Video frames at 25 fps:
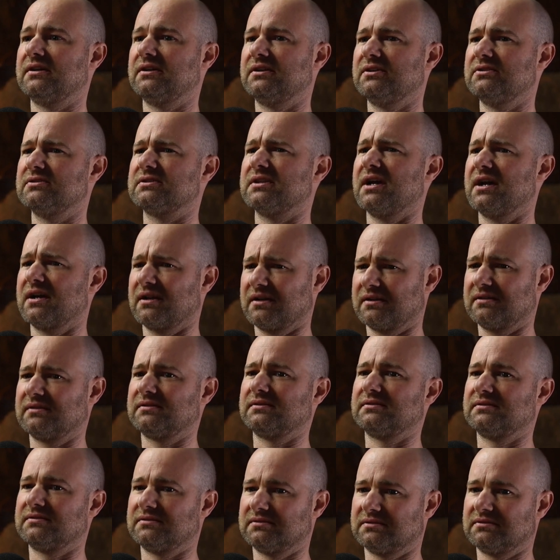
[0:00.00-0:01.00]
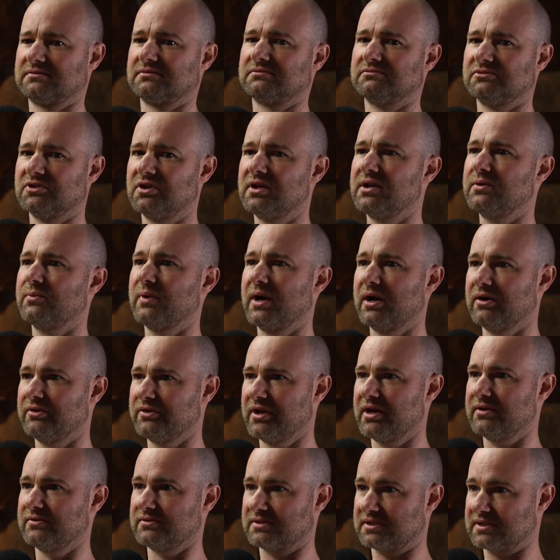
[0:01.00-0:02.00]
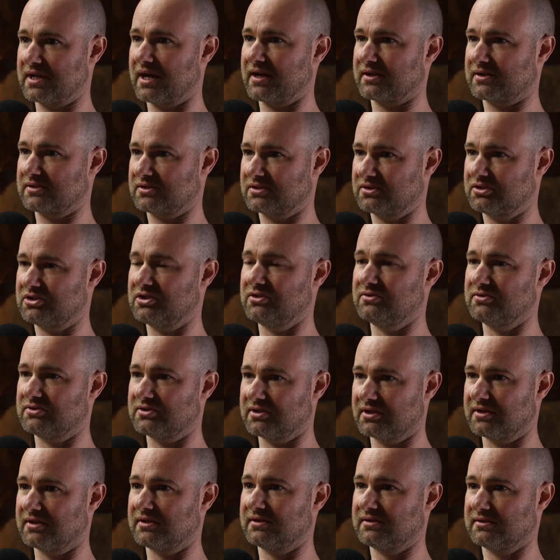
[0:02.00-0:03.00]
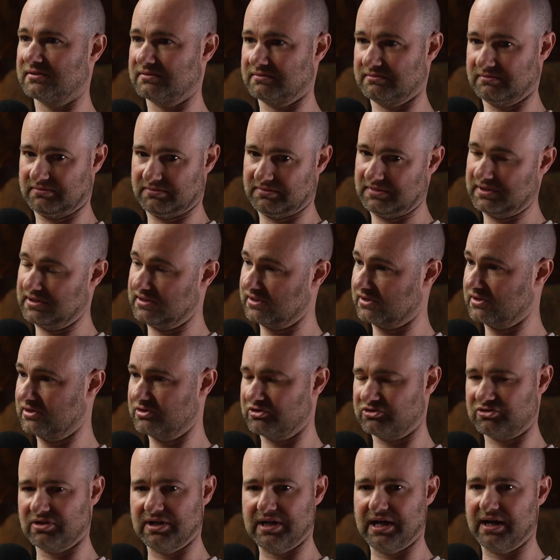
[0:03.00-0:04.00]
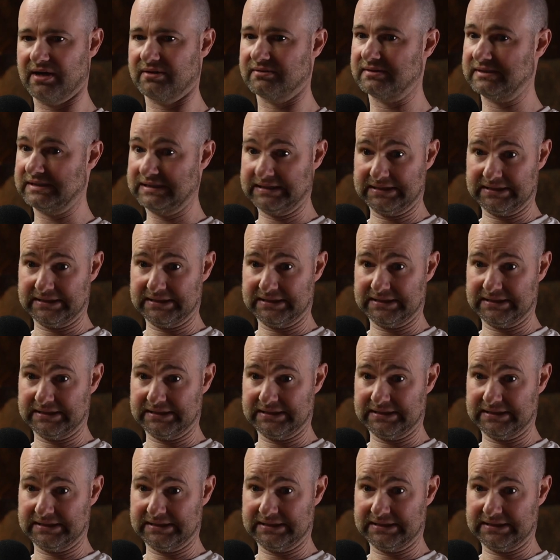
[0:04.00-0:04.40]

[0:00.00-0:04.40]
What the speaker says: who's like really well-known sax tutor in the country now.